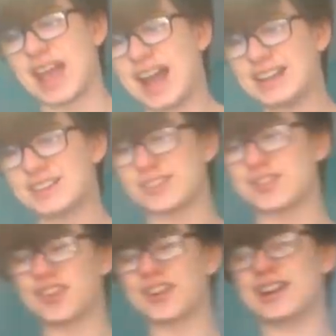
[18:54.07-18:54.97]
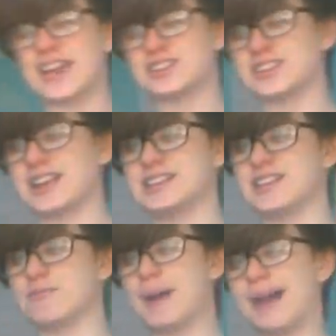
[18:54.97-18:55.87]
has stronger
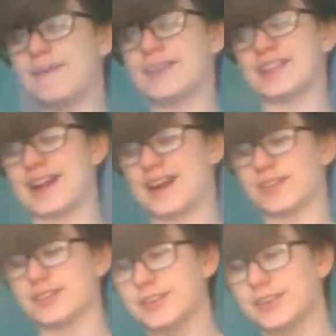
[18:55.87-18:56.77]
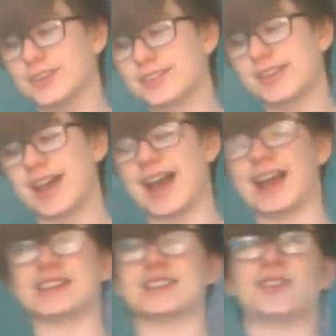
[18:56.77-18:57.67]
legislative power than the House of Lords,
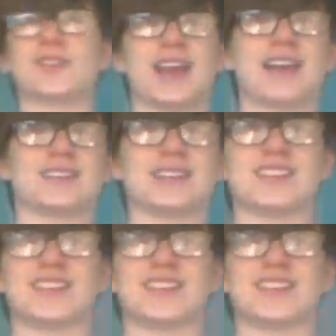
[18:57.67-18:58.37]
and also has things